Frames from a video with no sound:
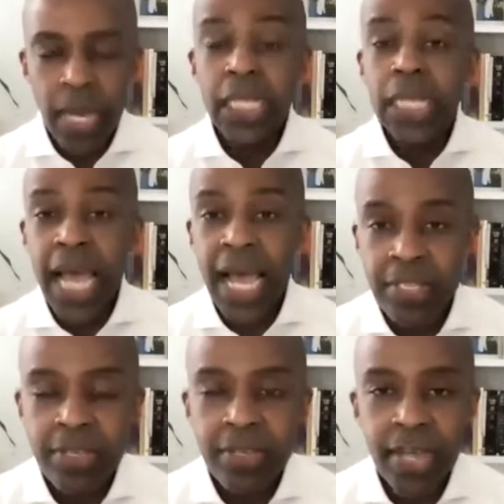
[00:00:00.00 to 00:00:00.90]

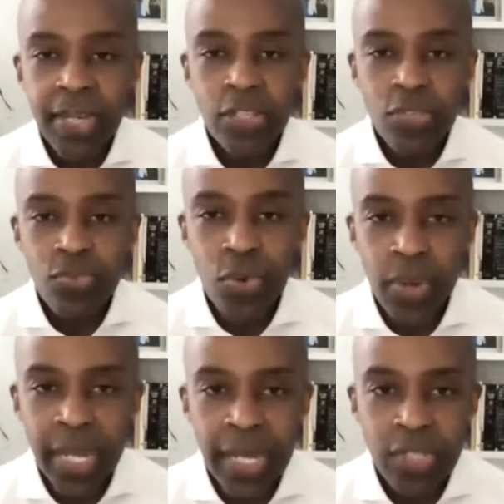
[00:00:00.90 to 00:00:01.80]
unless it is
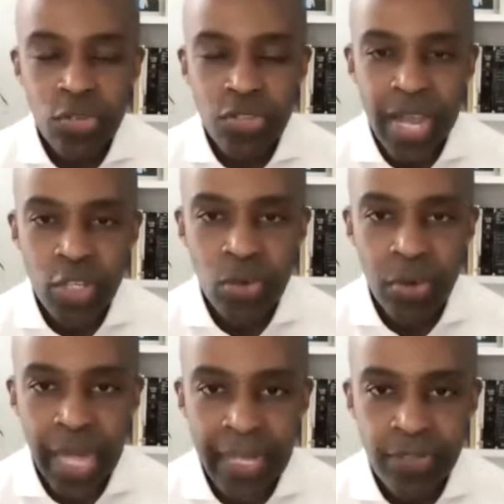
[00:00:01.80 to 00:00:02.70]
through an
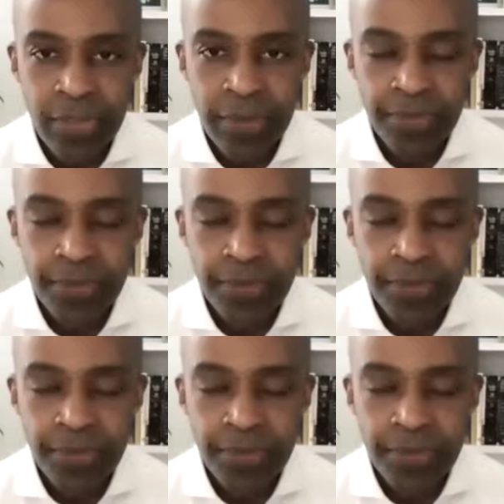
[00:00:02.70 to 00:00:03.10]
intersectional lens.